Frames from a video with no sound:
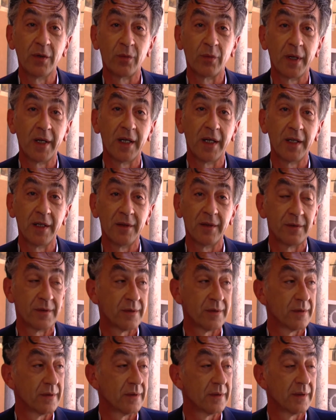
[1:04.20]

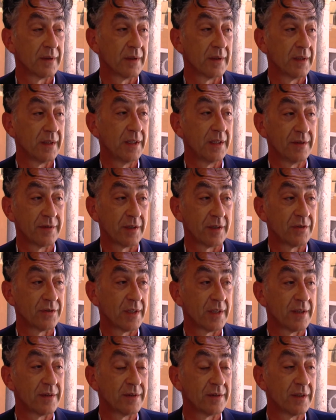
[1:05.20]
ways he
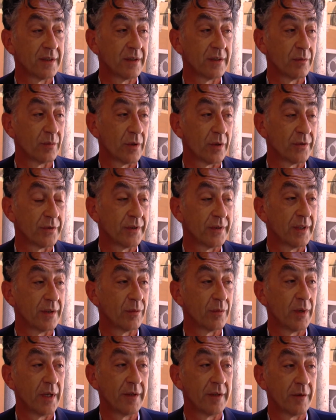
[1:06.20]
suggested was the
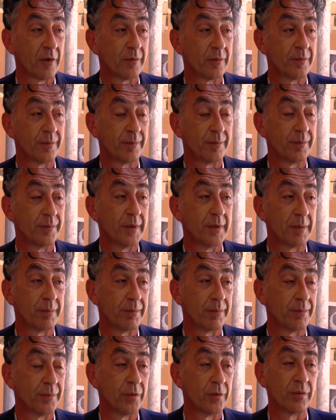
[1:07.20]
way of the
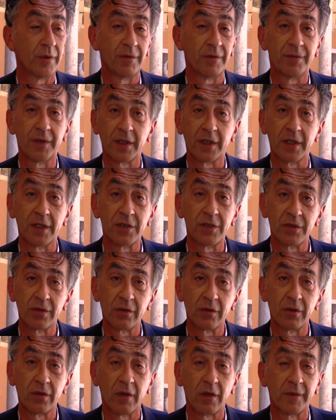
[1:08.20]

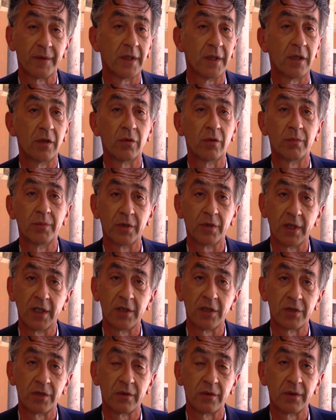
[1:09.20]
purification, of the
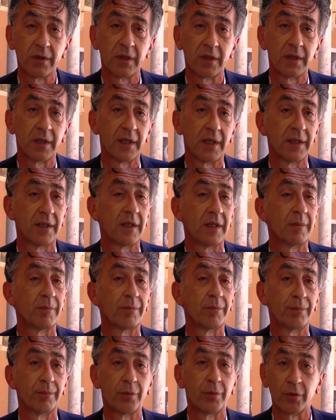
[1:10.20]
illumination, and the
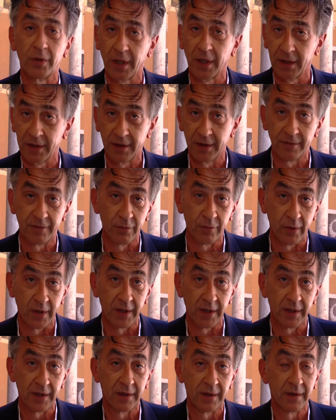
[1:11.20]
purgative
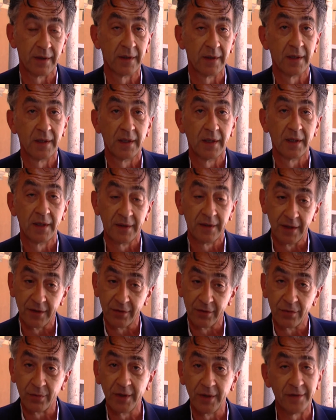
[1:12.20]
way. The
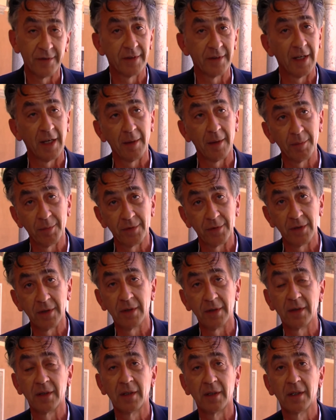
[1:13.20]
three steps
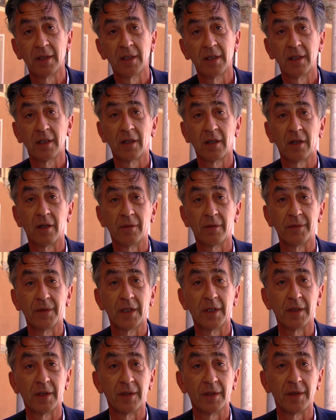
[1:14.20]
of
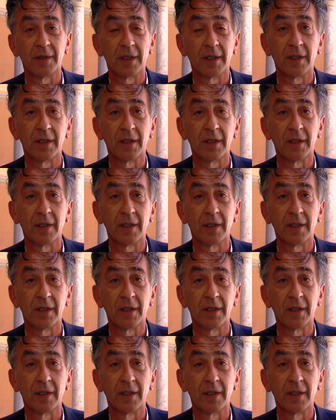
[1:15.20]
the